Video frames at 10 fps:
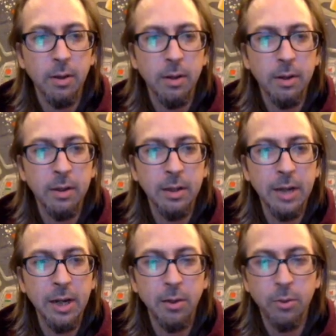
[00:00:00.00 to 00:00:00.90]

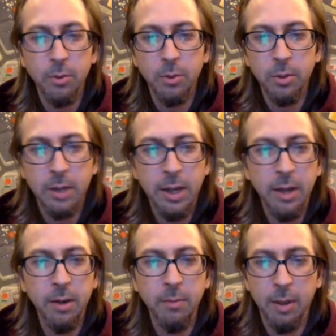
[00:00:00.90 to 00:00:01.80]
length or len
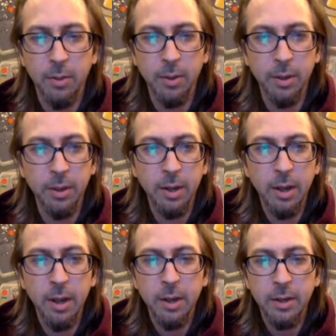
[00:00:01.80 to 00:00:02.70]
method
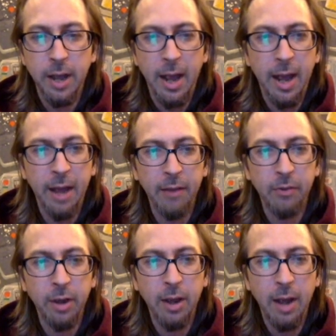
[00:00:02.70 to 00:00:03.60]
to ask
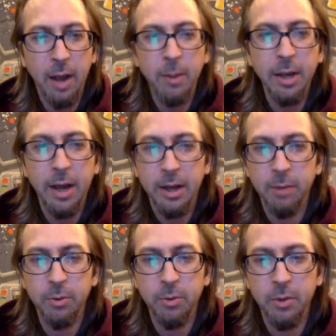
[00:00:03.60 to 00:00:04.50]
how many items
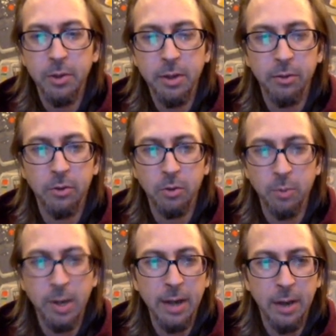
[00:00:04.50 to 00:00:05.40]
are in the list. So
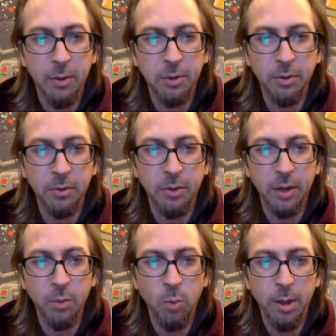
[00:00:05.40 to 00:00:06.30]
right now it'll just say
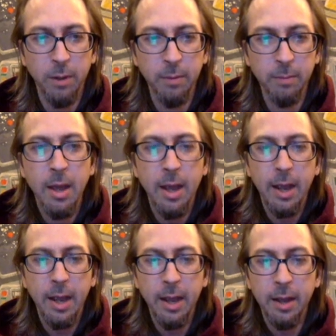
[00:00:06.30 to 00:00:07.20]
1.
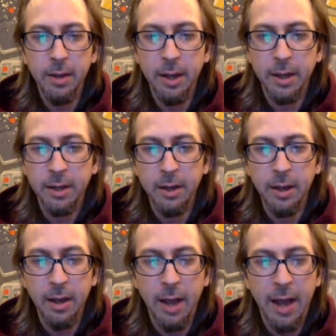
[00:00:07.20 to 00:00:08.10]
And I can
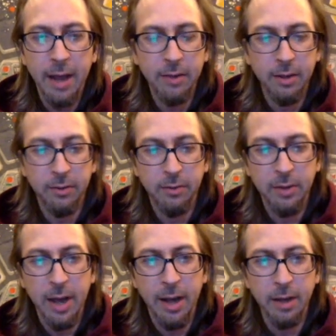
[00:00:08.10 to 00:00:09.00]
access the
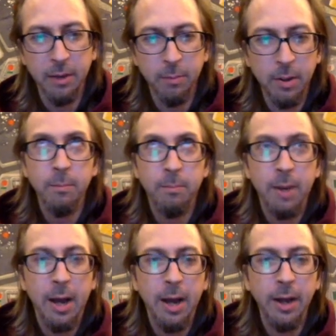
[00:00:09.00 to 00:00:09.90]
item
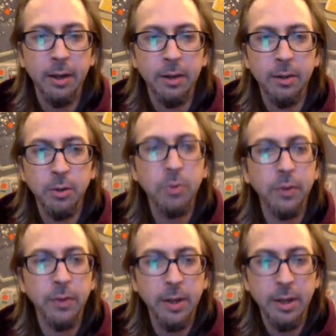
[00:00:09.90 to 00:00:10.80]
by using
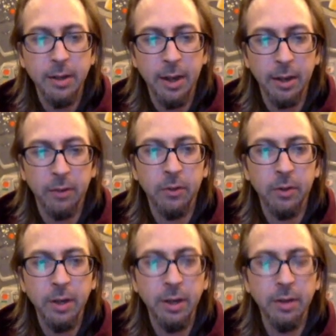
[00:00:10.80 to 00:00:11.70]
the index
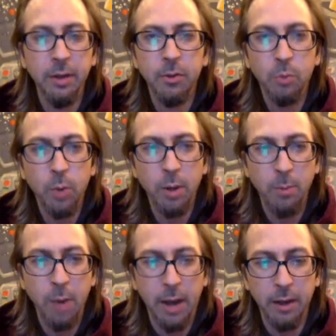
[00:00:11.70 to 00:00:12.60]
in square
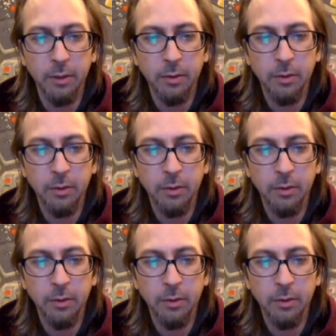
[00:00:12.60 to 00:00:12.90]
brackets.